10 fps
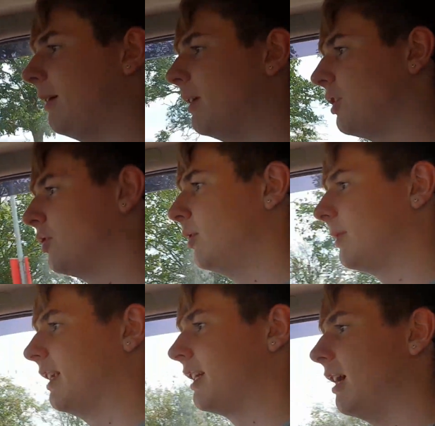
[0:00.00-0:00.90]
much all I'm
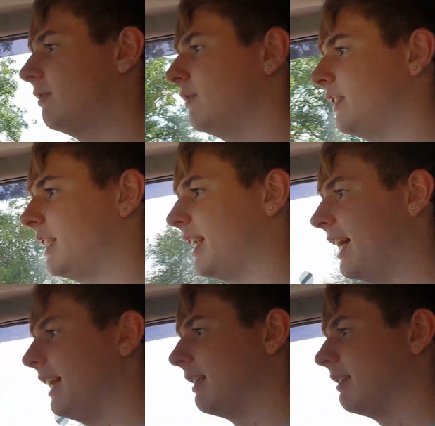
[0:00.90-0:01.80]
going to cover for
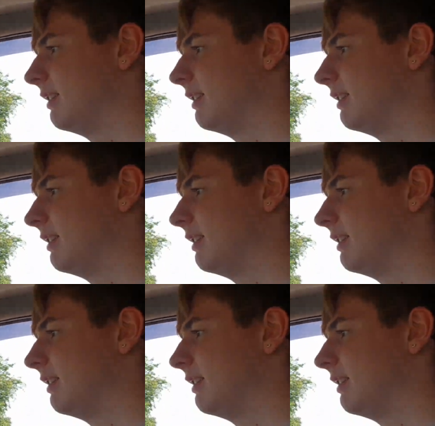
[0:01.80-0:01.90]
today.